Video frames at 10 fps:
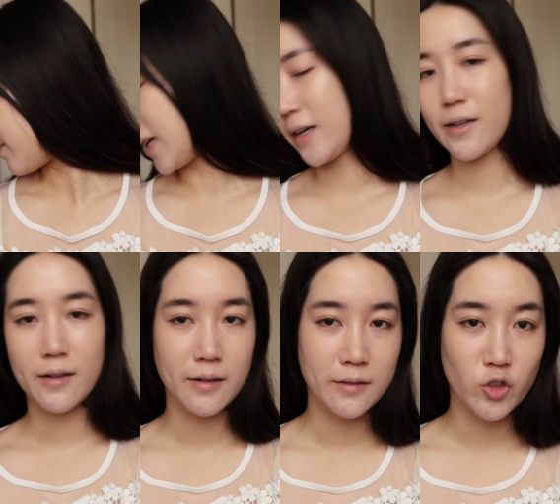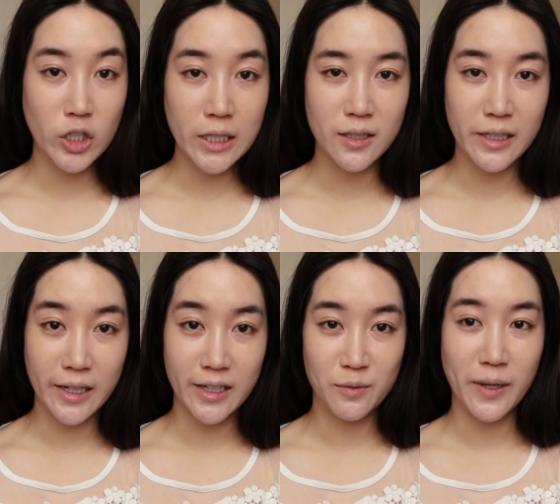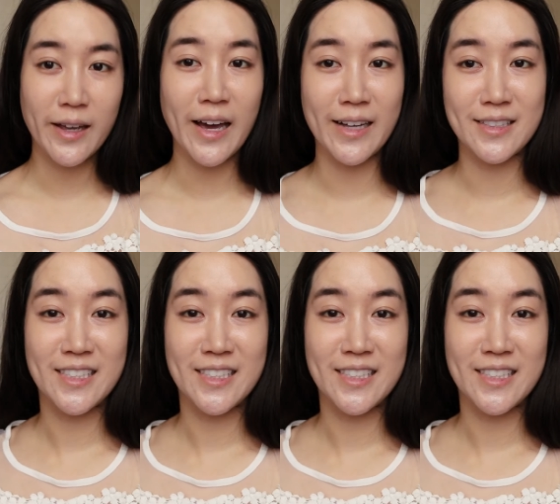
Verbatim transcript: like jingling, it's my cat